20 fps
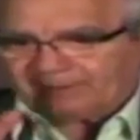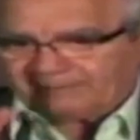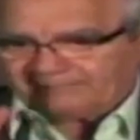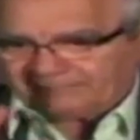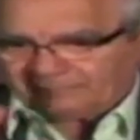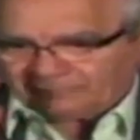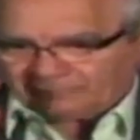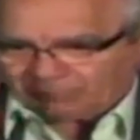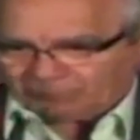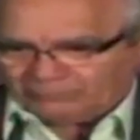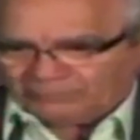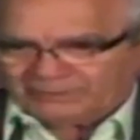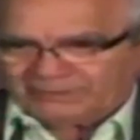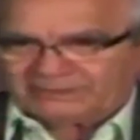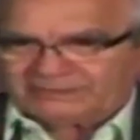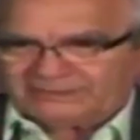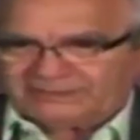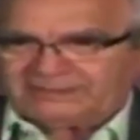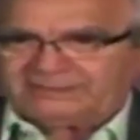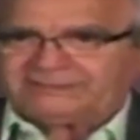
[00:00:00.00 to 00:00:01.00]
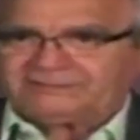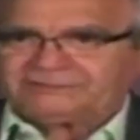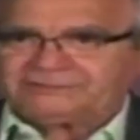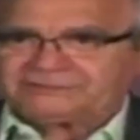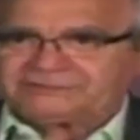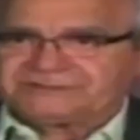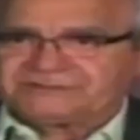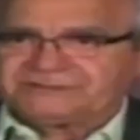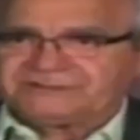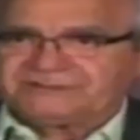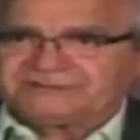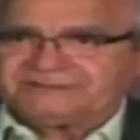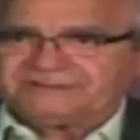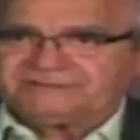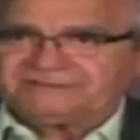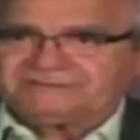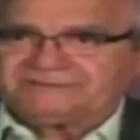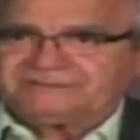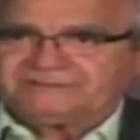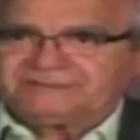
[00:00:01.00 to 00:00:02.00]
if you're really interested,
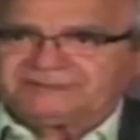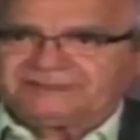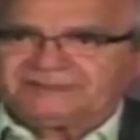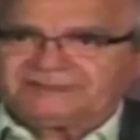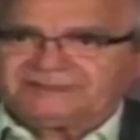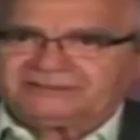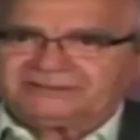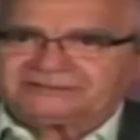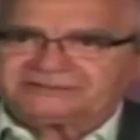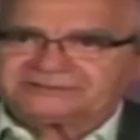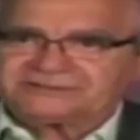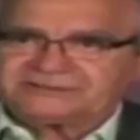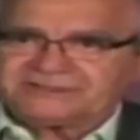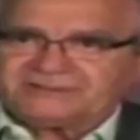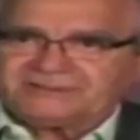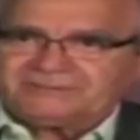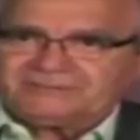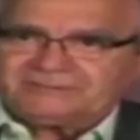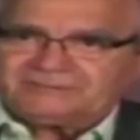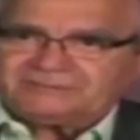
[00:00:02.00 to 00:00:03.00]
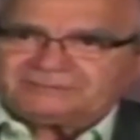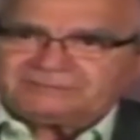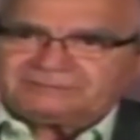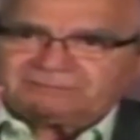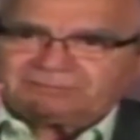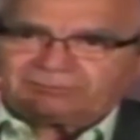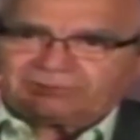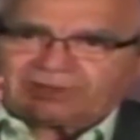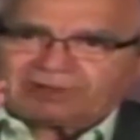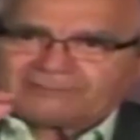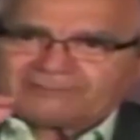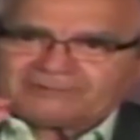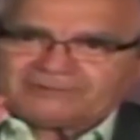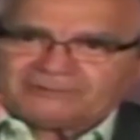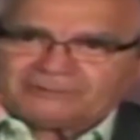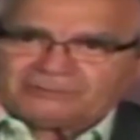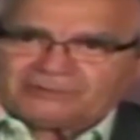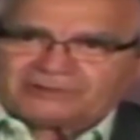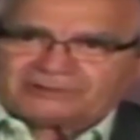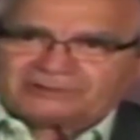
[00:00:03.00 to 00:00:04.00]
here's some property
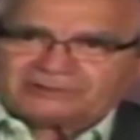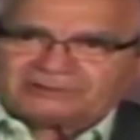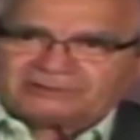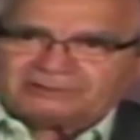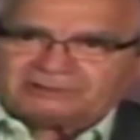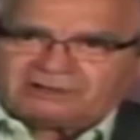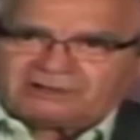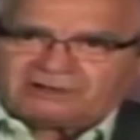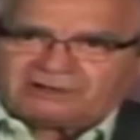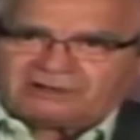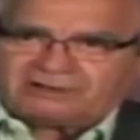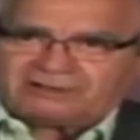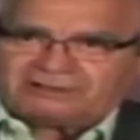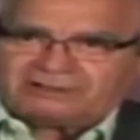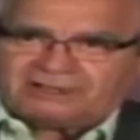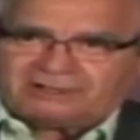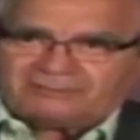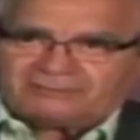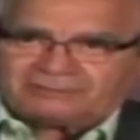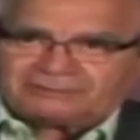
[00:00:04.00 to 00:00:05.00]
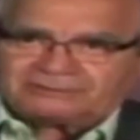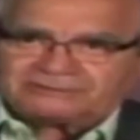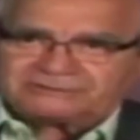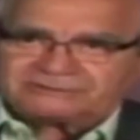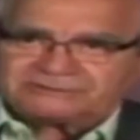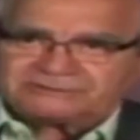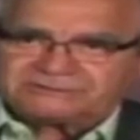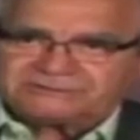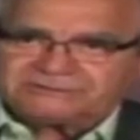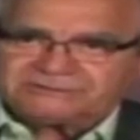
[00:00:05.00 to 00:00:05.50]
record card numbers.